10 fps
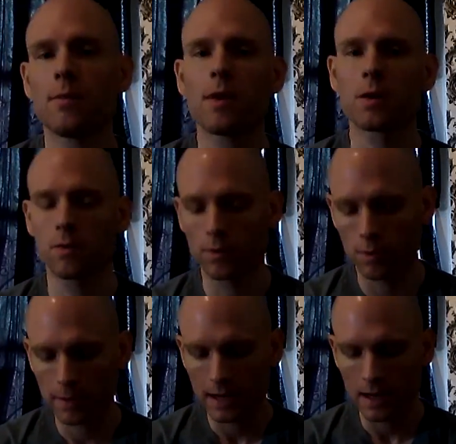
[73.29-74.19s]
Mark
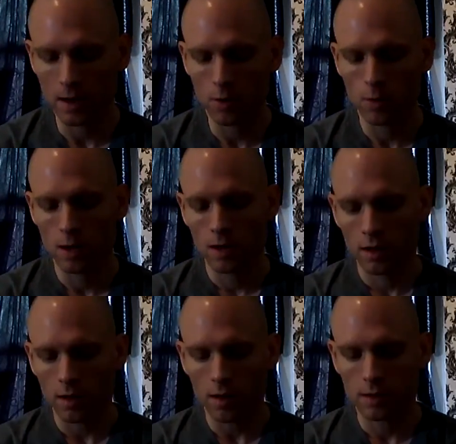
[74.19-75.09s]
Rubio,
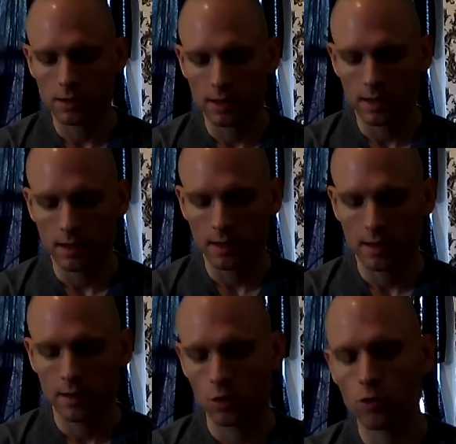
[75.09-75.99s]

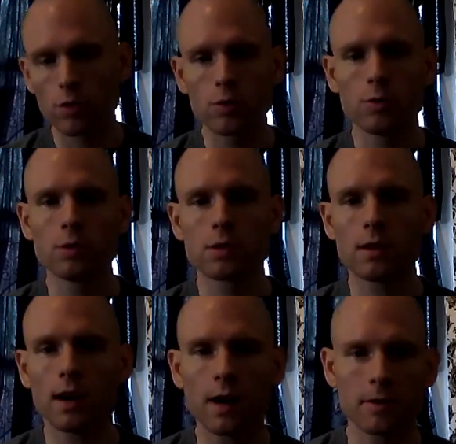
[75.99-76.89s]
Carson,
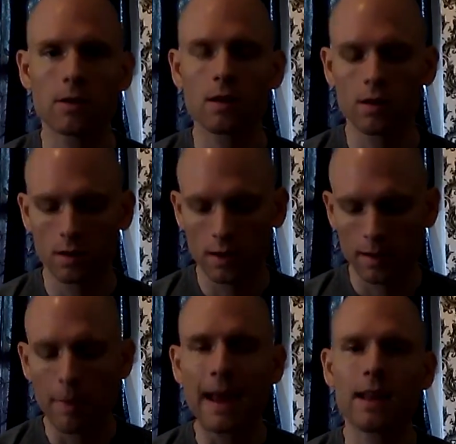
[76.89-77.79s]
Cruz, the hunter,
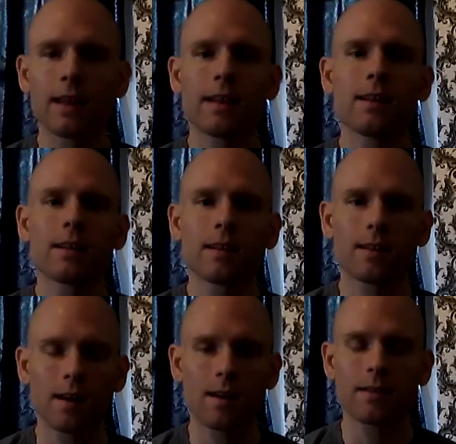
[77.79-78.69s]
Palin,
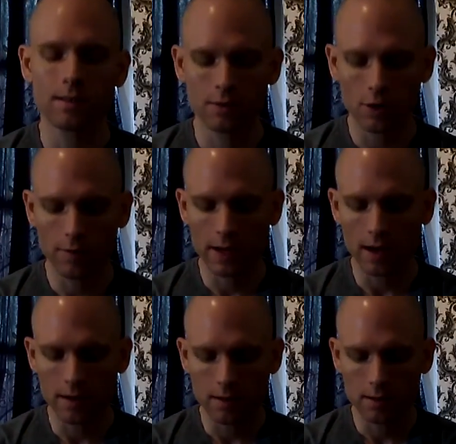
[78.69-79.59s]
the hunter,
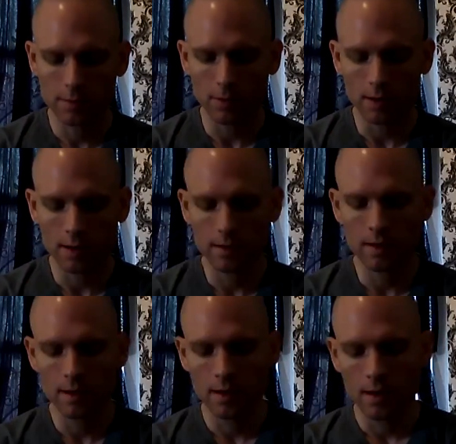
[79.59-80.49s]
trophy hunter, sport
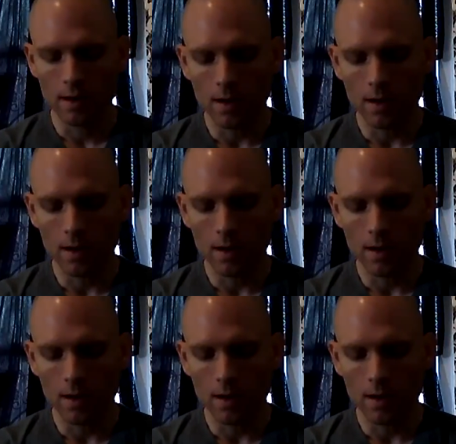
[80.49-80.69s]
hunter,